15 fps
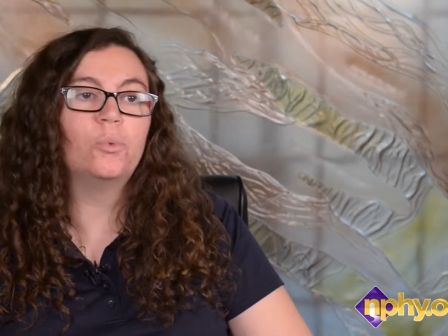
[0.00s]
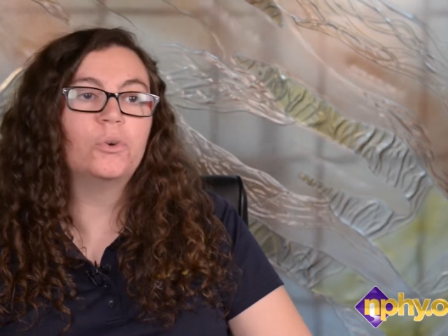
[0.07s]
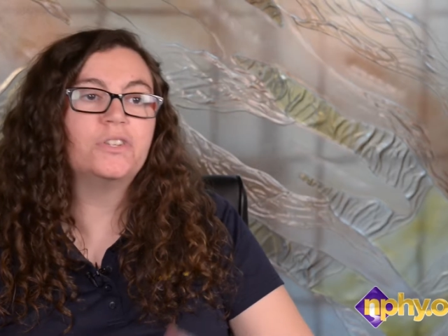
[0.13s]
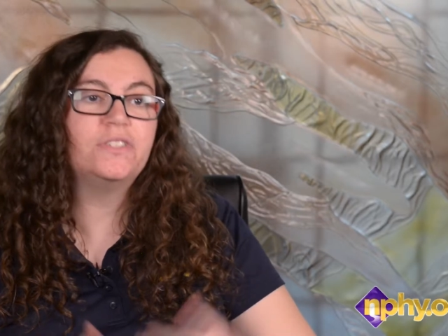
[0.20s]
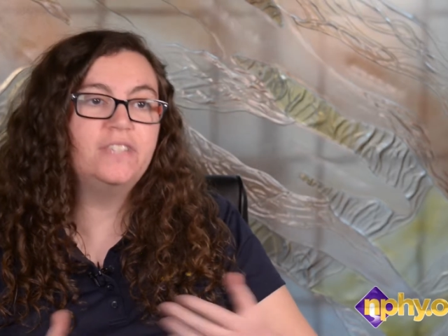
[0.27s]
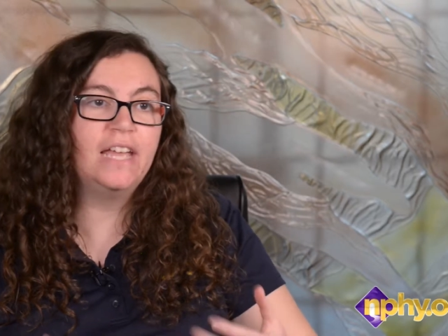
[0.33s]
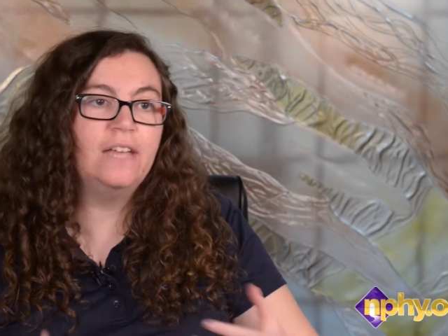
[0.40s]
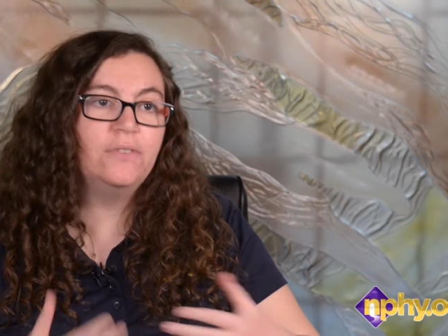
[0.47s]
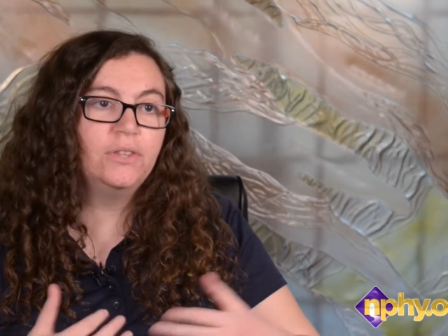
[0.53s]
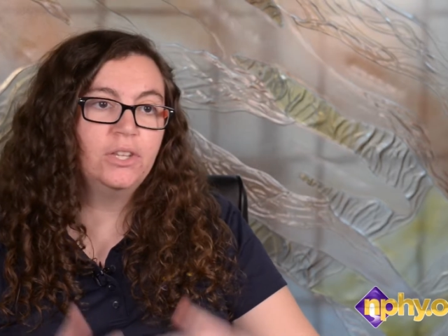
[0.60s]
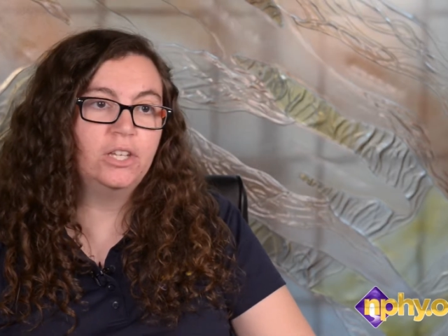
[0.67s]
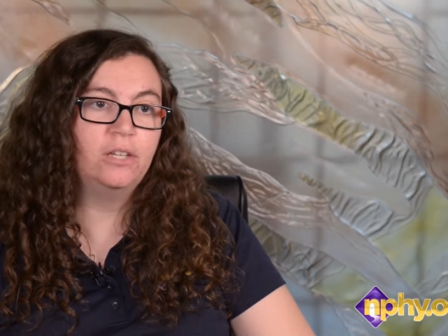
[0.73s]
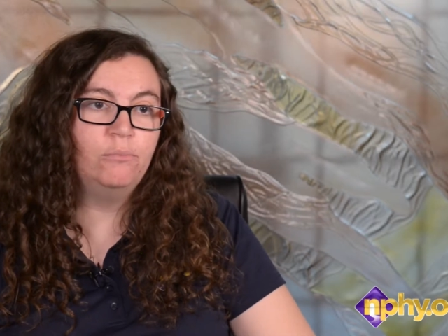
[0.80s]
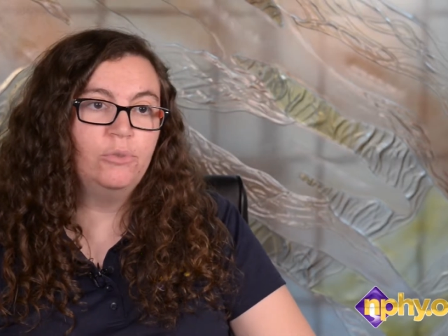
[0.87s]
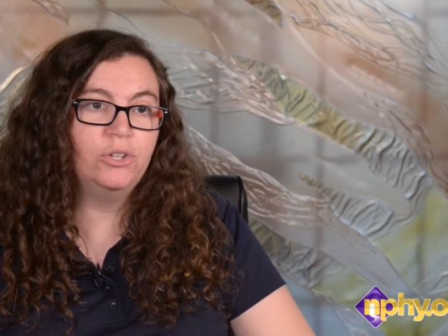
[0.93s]
we're saving the
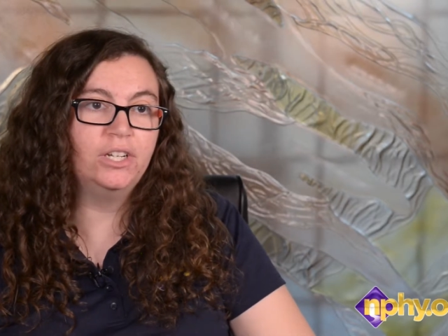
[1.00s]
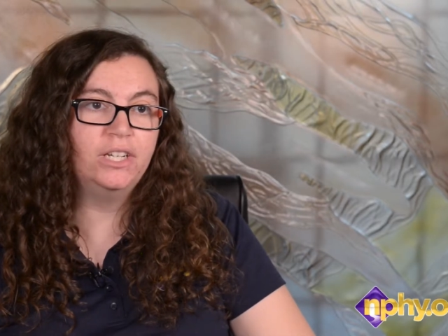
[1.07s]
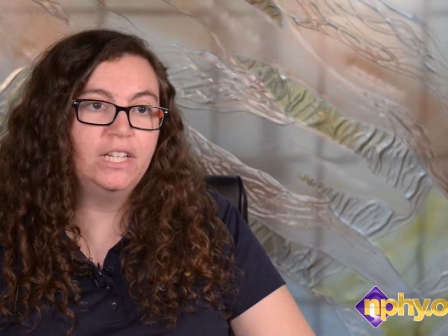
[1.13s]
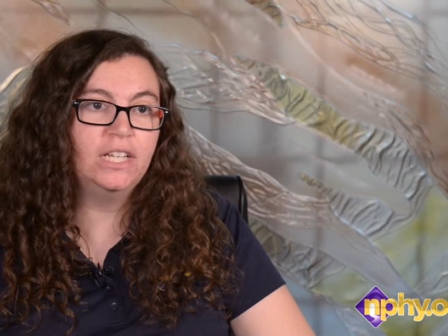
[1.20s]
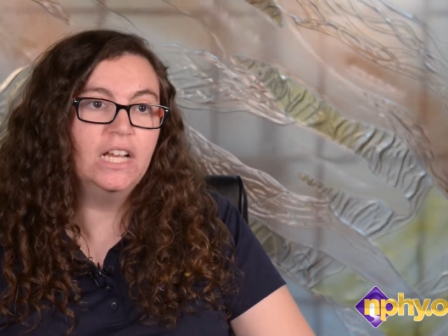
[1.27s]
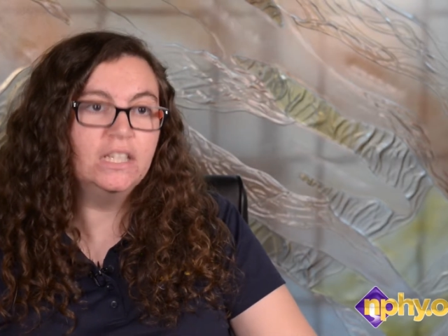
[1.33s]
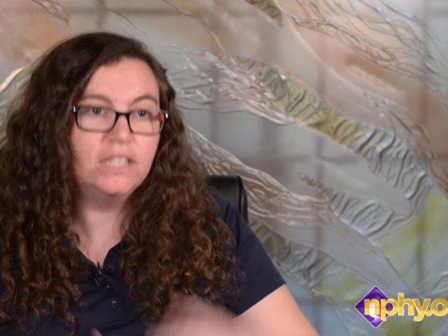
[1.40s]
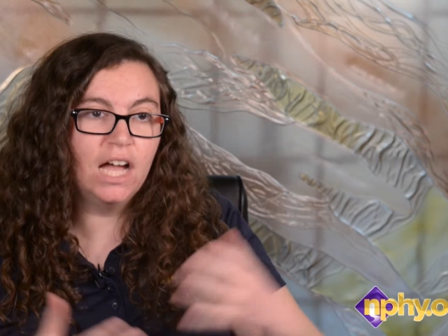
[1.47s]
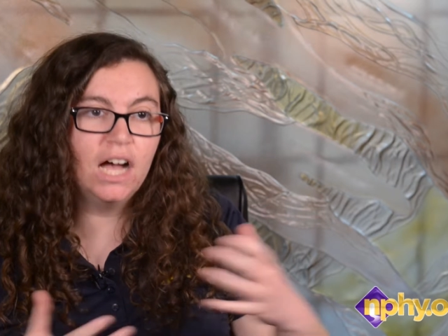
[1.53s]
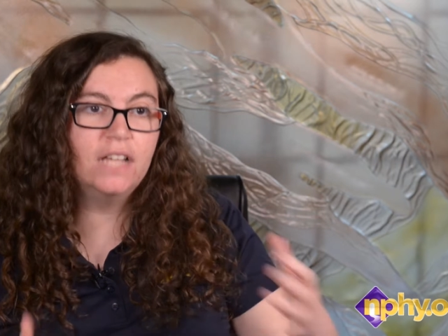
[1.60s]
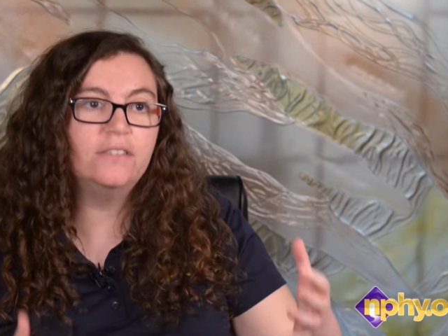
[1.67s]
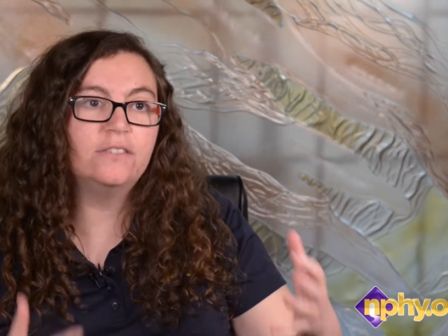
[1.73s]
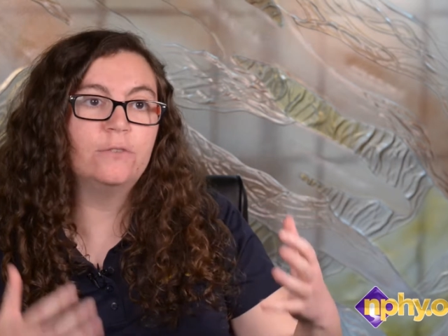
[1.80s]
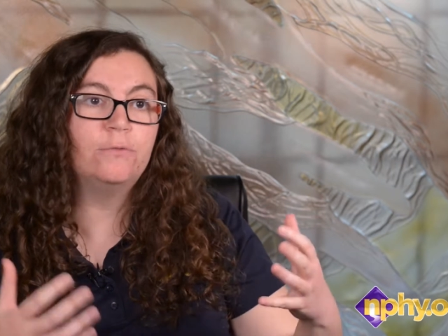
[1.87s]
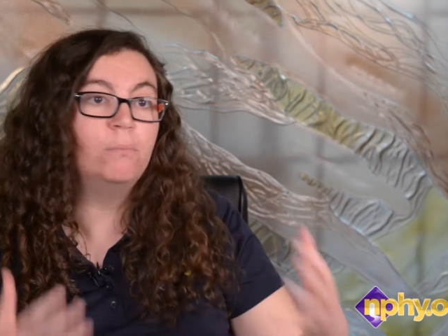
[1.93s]
community
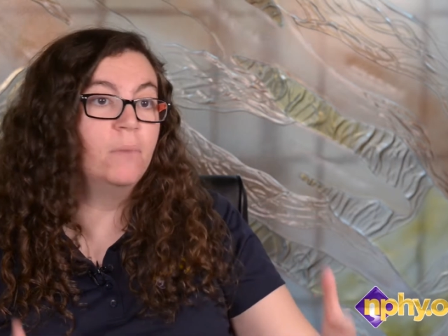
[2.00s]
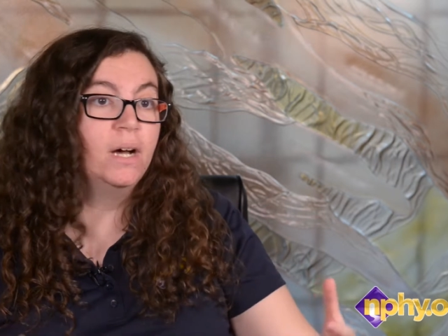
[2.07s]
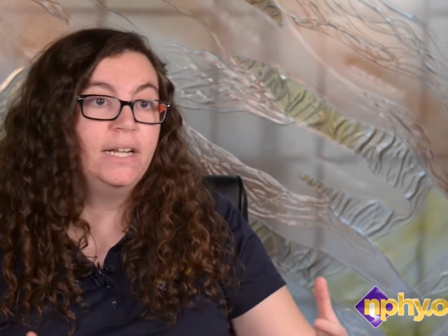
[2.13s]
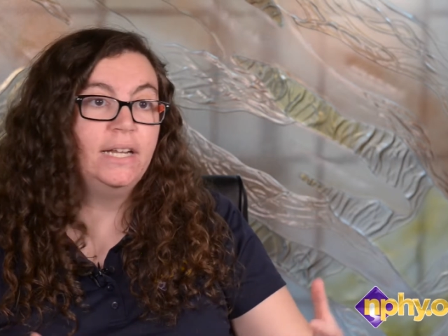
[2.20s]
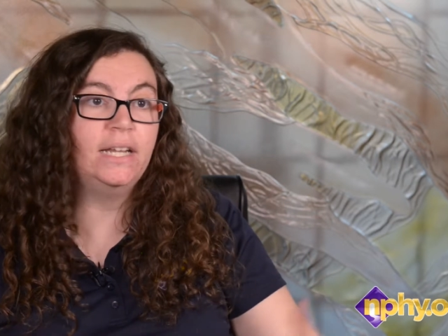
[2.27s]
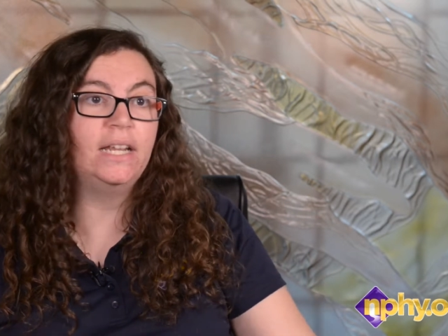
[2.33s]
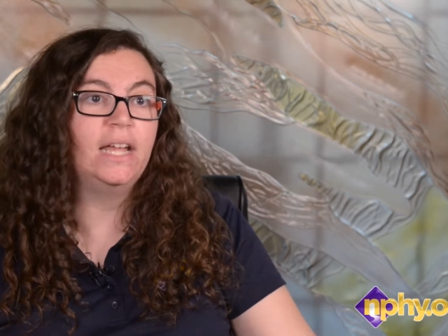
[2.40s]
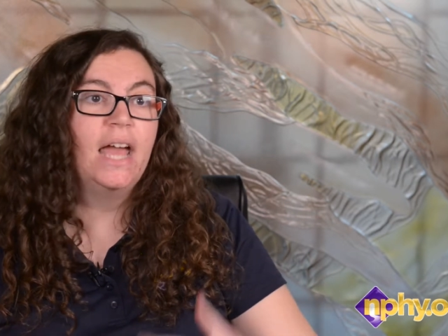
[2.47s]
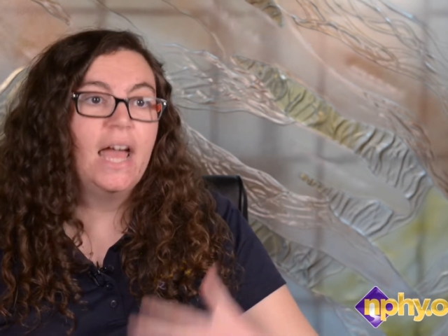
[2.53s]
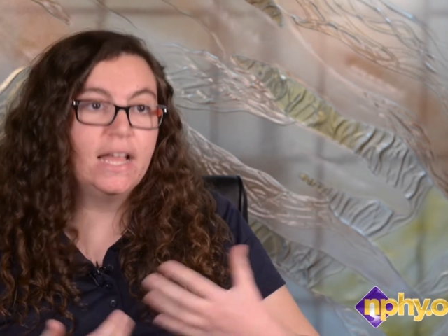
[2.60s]
tons of money